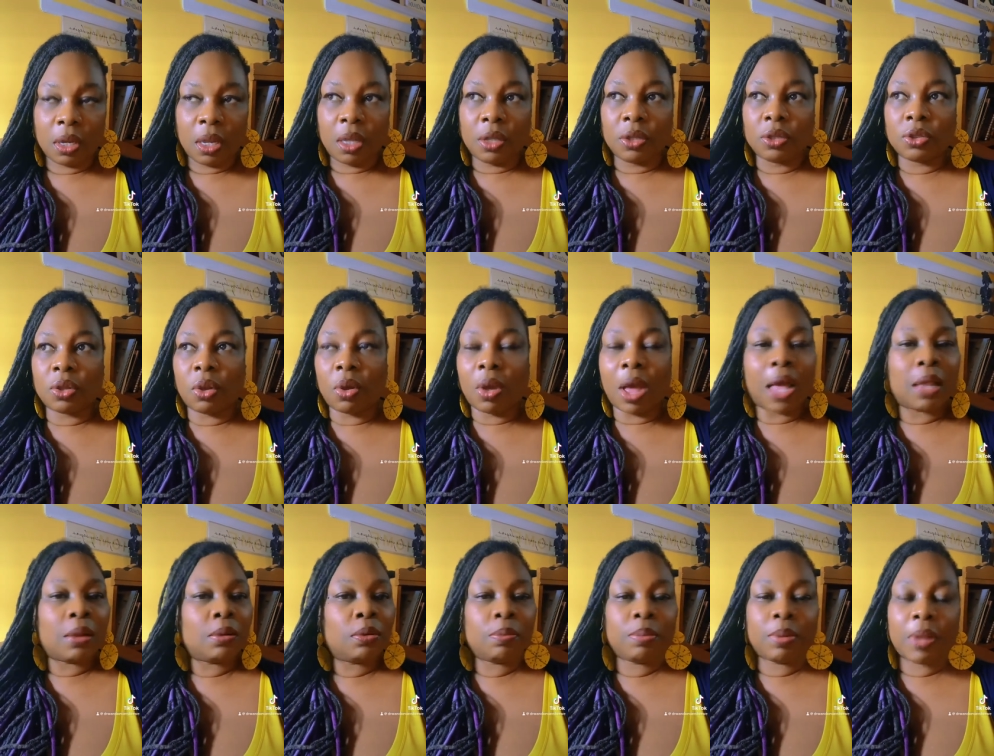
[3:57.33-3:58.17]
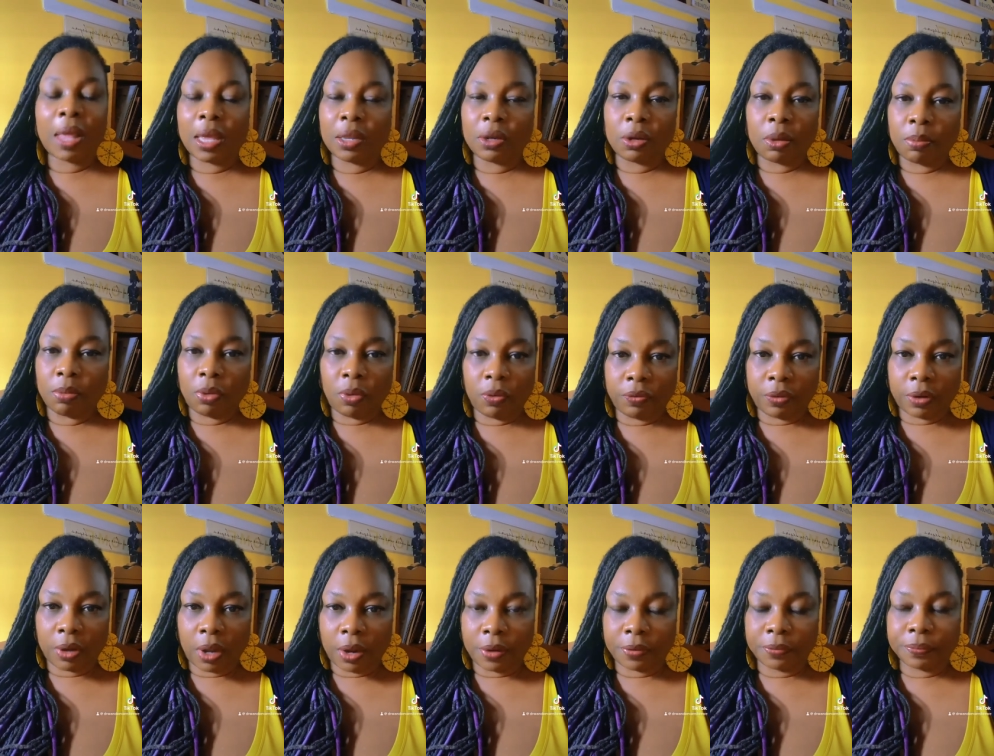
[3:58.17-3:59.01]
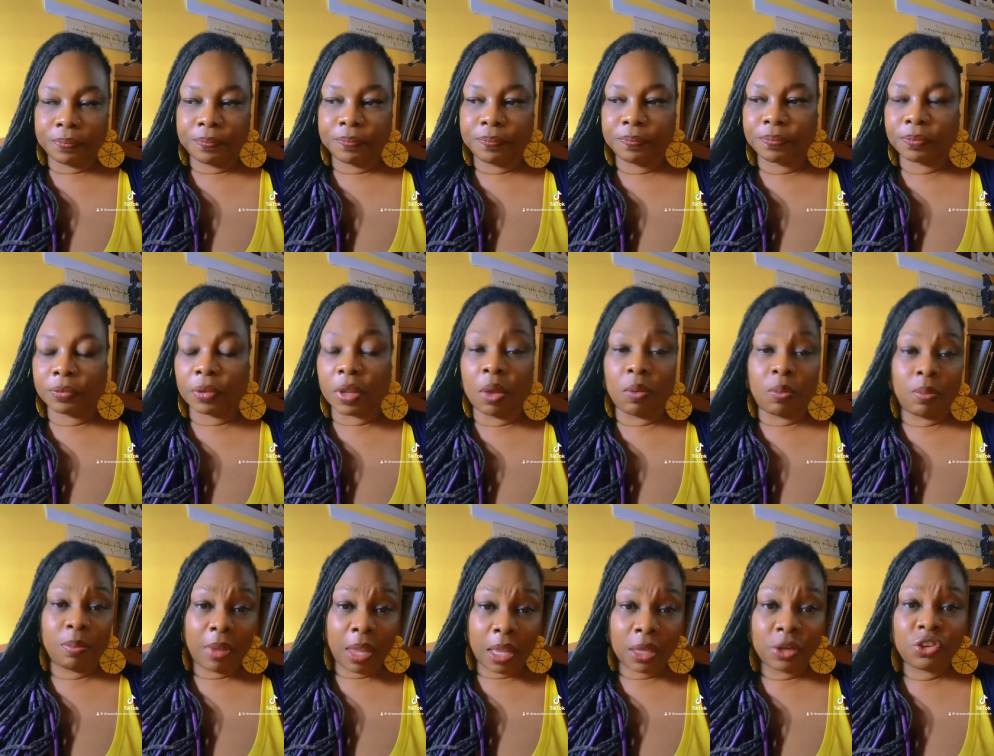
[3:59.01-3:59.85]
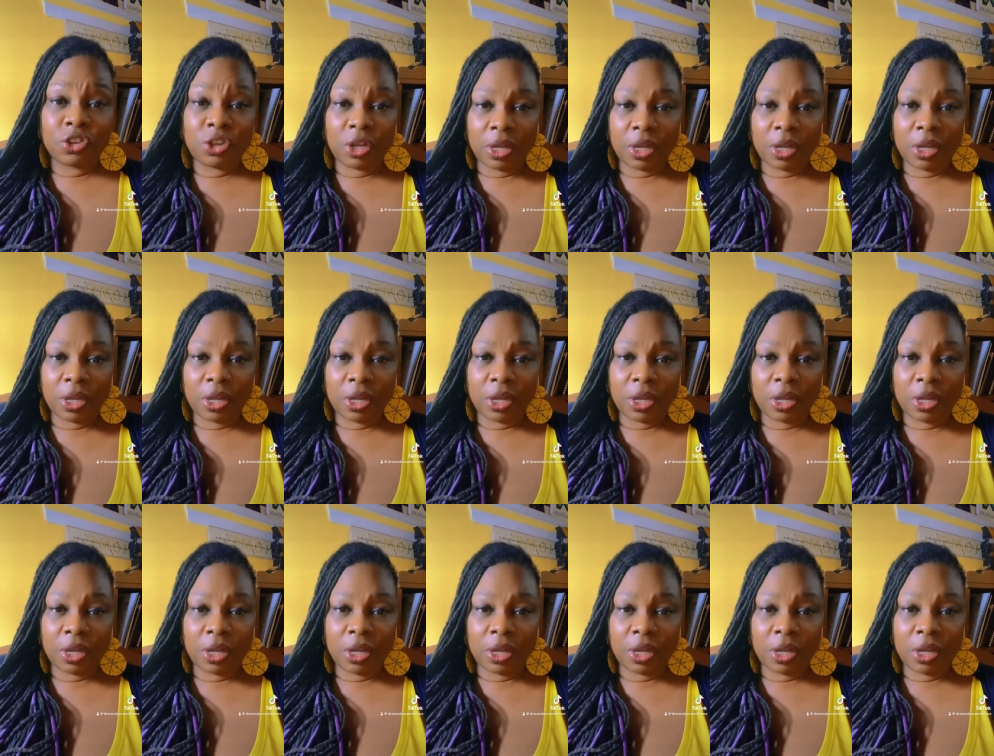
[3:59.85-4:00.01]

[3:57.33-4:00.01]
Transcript: So I don't plan on moving her, um, and she